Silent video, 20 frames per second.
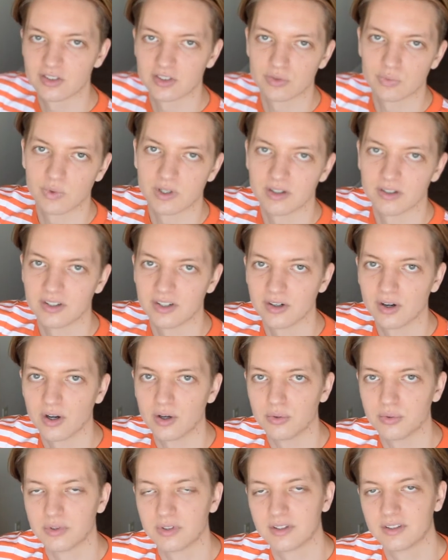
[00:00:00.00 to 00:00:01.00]
just wearing your
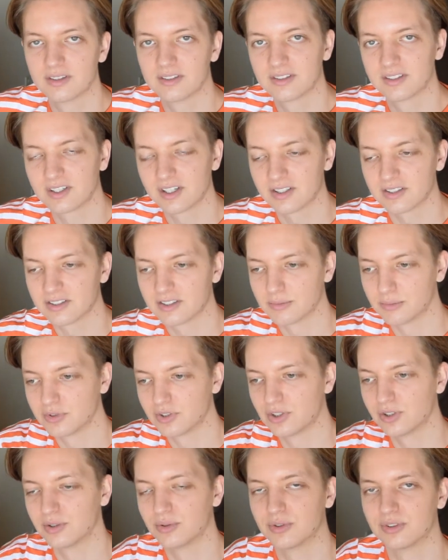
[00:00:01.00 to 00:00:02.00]
own custom
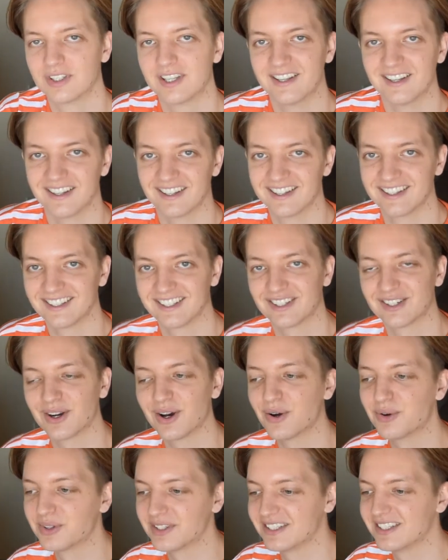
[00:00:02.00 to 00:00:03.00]
shoes, your
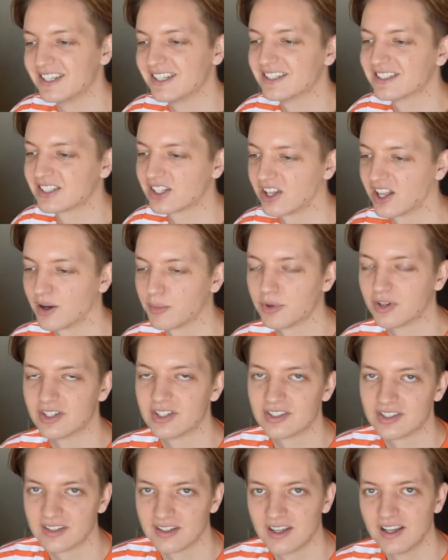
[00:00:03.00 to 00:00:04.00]
own Adidas
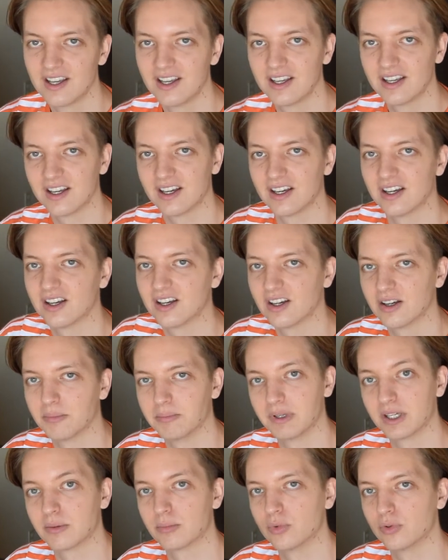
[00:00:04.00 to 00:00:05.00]
collaboration, uh, a
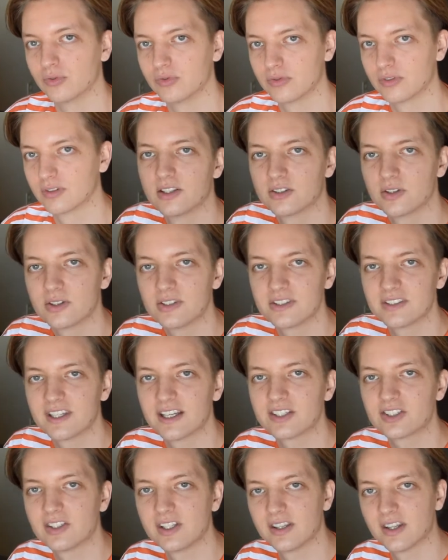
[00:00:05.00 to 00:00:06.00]
big move. So this is
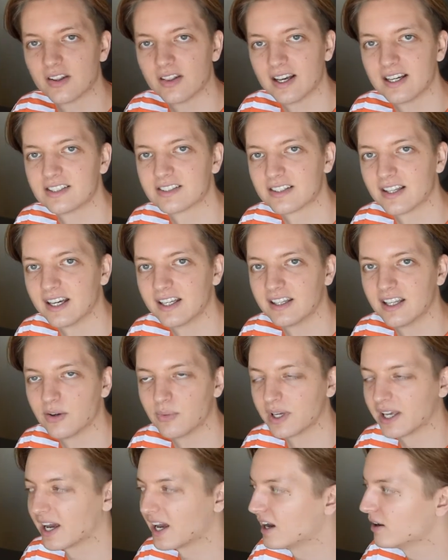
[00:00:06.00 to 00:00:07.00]
actually the last slide that
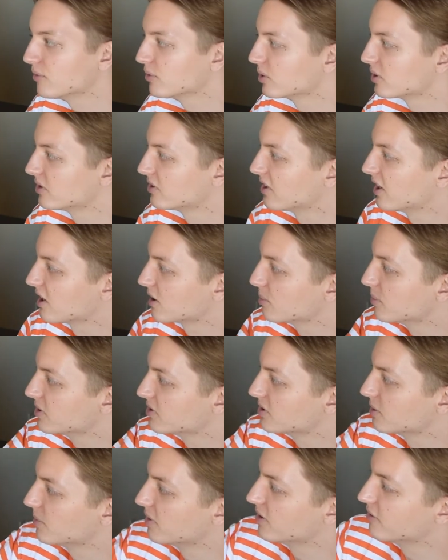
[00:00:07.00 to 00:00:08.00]
we have. We're going to talk about
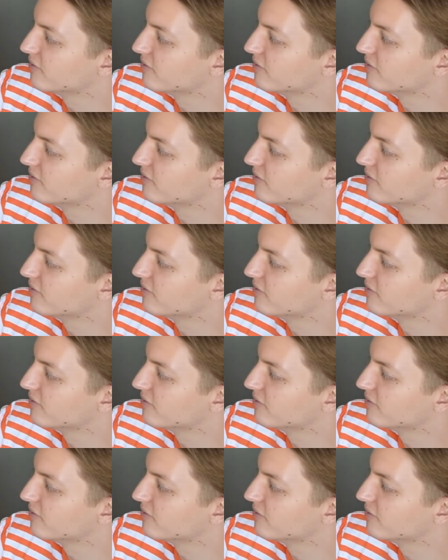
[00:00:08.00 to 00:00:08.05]
some of the